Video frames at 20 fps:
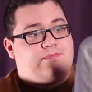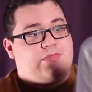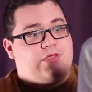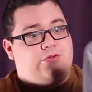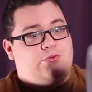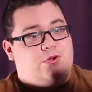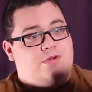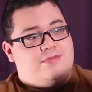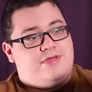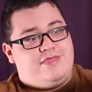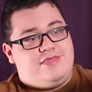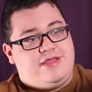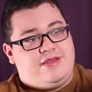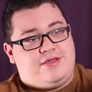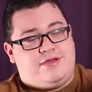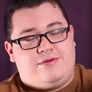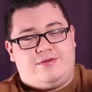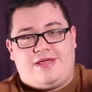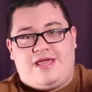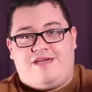Normally they
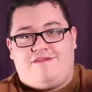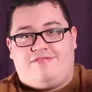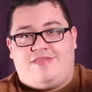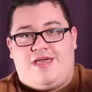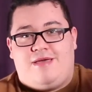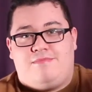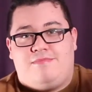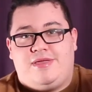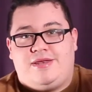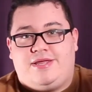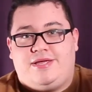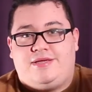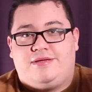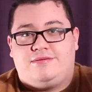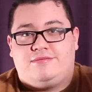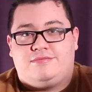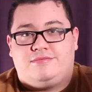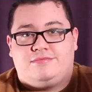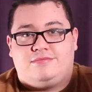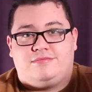don't have that many
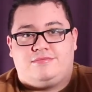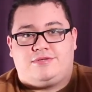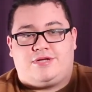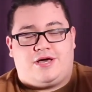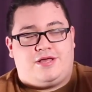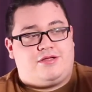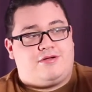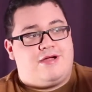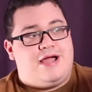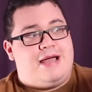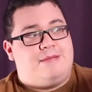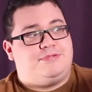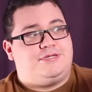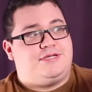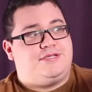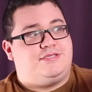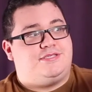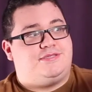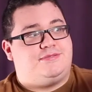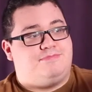color
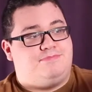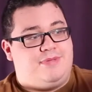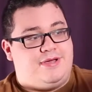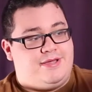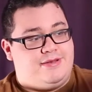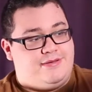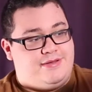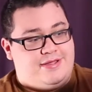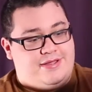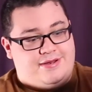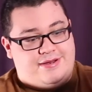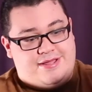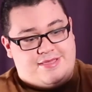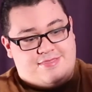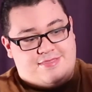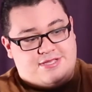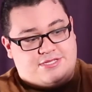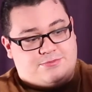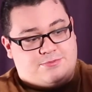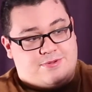options, but in
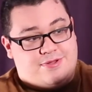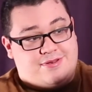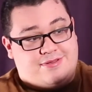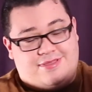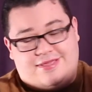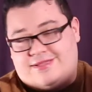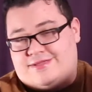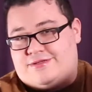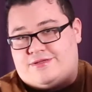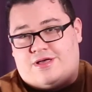this one, like,